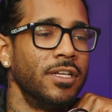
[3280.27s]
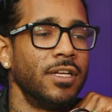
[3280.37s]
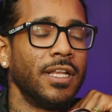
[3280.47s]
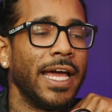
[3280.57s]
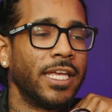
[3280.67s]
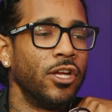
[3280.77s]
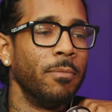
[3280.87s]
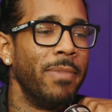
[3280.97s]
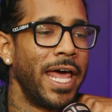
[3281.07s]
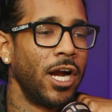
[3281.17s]
Like you're
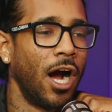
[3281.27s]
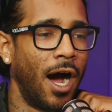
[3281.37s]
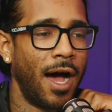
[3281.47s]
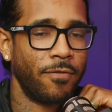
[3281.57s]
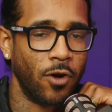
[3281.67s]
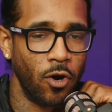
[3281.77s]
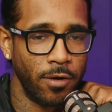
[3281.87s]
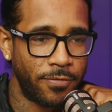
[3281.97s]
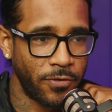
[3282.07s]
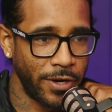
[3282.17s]
better off
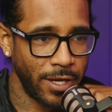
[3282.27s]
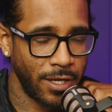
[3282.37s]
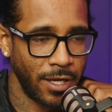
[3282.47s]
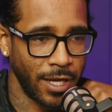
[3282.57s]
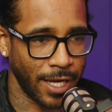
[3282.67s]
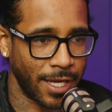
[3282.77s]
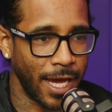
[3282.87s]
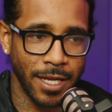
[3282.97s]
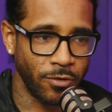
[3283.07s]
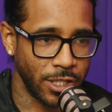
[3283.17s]
going for it and
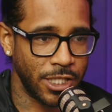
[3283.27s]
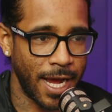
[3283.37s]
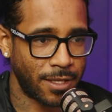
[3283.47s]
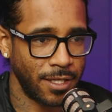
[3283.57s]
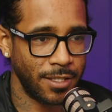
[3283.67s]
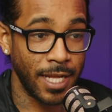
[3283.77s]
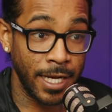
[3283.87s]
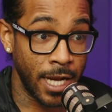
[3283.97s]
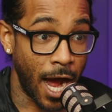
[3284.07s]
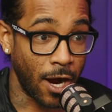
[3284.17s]
getting rejected
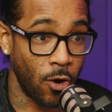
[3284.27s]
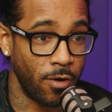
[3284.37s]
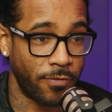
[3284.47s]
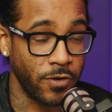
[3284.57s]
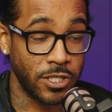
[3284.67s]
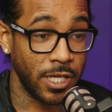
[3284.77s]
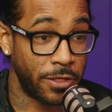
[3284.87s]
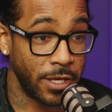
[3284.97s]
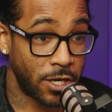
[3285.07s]
than not going for it. are gonna think